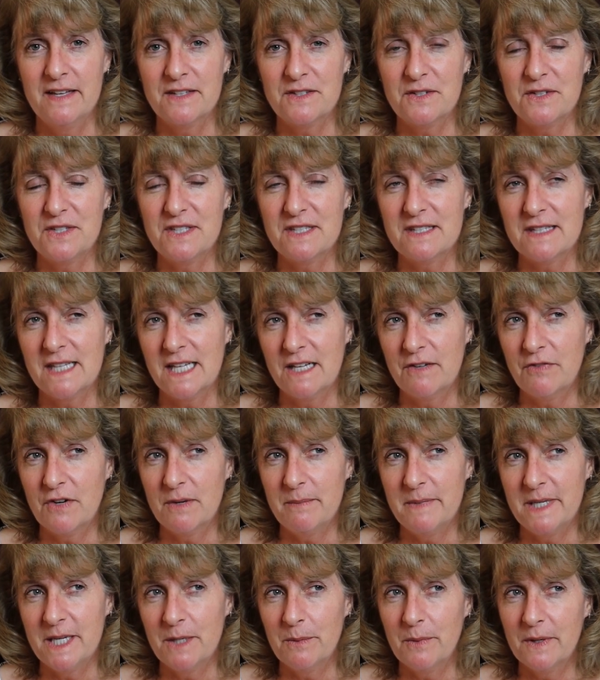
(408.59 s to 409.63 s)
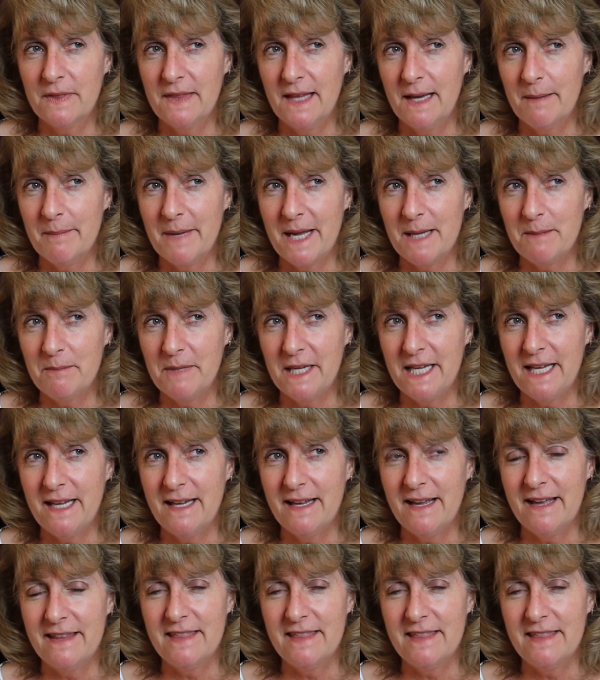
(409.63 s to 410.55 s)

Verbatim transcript: So just think for a minute what that might be,